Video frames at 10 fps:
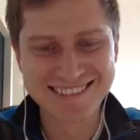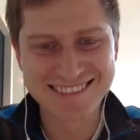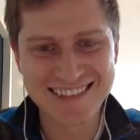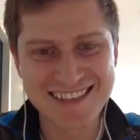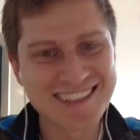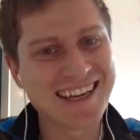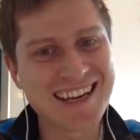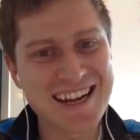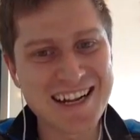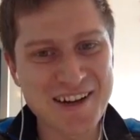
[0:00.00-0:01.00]
Yeah, it's a
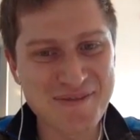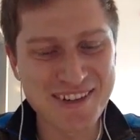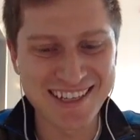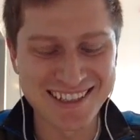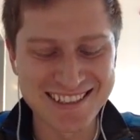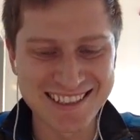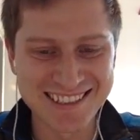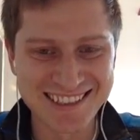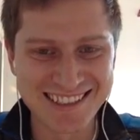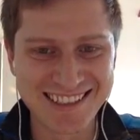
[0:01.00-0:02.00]
Canadian company.
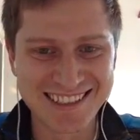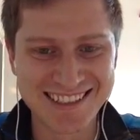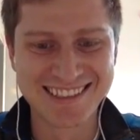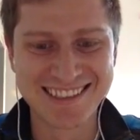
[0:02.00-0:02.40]
Yeah. yeah.